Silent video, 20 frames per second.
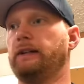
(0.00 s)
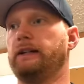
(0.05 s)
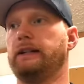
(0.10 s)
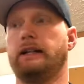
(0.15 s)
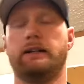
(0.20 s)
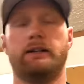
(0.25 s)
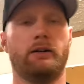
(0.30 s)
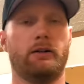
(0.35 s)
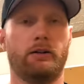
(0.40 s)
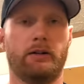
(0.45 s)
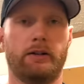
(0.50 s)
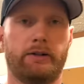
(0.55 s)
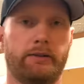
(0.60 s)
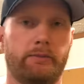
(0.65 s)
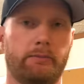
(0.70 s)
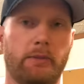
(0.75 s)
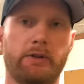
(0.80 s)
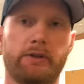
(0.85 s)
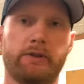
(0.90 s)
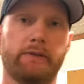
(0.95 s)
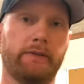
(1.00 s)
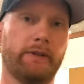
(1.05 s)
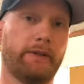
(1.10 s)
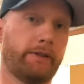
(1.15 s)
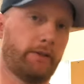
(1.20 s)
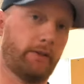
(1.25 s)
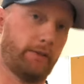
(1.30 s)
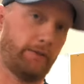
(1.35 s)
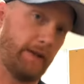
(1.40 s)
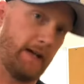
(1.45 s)
yards. Most of us
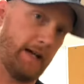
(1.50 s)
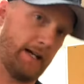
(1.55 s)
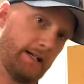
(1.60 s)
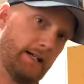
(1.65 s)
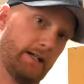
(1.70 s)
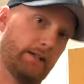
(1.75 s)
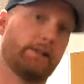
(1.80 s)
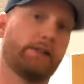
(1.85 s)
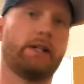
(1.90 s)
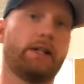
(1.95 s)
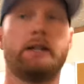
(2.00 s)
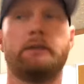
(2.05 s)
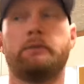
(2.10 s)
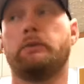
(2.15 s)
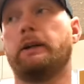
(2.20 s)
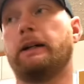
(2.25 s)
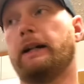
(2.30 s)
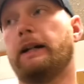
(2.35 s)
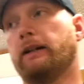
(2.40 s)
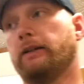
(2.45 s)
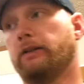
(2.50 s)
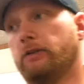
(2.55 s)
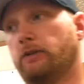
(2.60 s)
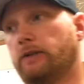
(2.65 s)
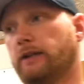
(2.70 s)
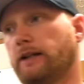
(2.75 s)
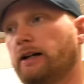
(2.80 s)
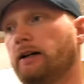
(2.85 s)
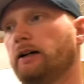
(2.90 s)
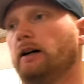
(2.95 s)
are fat and out of shape. We can't do
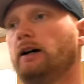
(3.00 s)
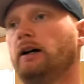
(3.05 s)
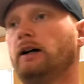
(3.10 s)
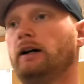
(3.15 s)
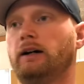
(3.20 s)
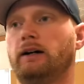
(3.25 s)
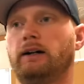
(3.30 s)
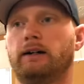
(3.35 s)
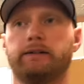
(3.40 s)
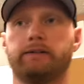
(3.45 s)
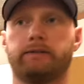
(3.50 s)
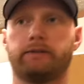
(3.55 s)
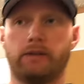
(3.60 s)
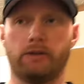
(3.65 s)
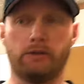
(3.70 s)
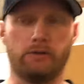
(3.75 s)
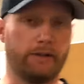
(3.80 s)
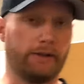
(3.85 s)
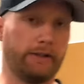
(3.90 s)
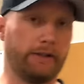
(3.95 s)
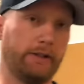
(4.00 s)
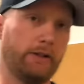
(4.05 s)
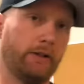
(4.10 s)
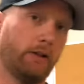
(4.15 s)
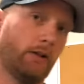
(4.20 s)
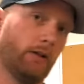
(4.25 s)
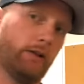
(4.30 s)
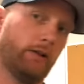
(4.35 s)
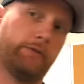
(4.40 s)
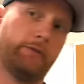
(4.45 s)
that. 200
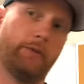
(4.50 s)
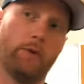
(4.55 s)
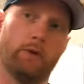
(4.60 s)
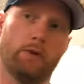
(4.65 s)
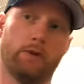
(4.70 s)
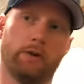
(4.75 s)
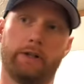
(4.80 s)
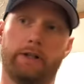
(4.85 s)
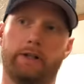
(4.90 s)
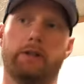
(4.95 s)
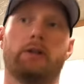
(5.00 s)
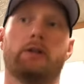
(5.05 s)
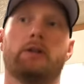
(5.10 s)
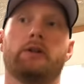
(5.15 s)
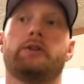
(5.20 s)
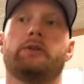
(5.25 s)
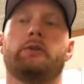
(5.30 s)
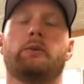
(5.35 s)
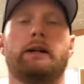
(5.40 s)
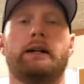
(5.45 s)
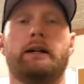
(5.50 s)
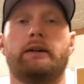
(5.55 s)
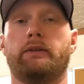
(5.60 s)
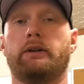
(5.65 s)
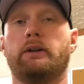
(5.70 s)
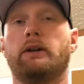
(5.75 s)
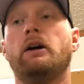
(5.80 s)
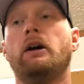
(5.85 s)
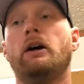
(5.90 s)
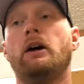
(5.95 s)
yards, 400 yards, or whatever.
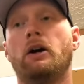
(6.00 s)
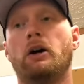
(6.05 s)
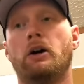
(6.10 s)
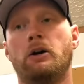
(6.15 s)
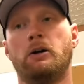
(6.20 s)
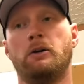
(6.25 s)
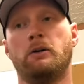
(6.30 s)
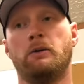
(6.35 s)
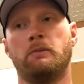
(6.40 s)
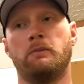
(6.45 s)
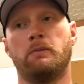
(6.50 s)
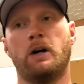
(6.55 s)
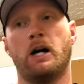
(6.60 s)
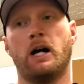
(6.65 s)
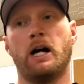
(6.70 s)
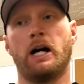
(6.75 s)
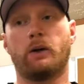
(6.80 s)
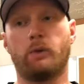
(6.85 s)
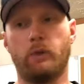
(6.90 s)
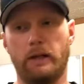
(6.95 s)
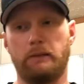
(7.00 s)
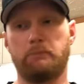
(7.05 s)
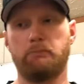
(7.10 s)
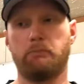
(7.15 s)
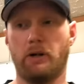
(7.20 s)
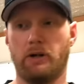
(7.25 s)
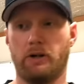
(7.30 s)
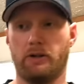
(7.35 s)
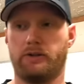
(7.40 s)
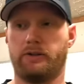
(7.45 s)
A quick
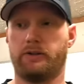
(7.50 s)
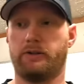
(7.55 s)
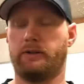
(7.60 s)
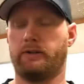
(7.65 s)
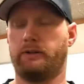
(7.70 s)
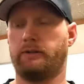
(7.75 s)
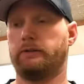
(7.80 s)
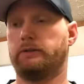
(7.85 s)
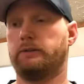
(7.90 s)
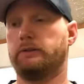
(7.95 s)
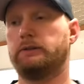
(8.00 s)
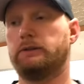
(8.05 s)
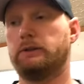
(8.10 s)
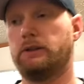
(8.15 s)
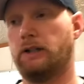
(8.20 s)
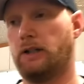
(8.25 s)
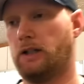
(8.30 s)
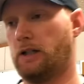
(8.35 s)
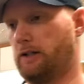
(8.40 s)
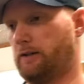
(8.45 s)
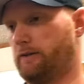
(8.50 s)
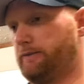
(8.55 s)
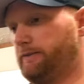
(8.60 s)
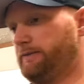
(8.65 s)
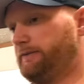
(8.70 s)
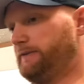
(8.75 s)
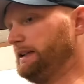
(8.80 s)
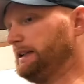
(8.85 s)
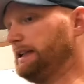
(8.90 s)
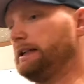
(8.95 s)
burst of
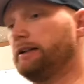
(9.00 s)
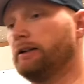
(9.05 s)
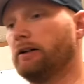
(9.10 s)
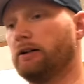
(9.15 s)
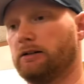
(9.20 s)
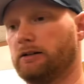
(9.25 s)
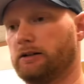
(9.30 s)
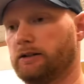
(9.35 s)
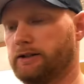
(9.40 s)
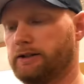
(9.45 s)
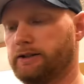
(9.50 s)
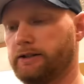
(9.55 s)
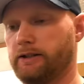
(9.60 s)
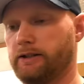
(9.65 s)
50 yards,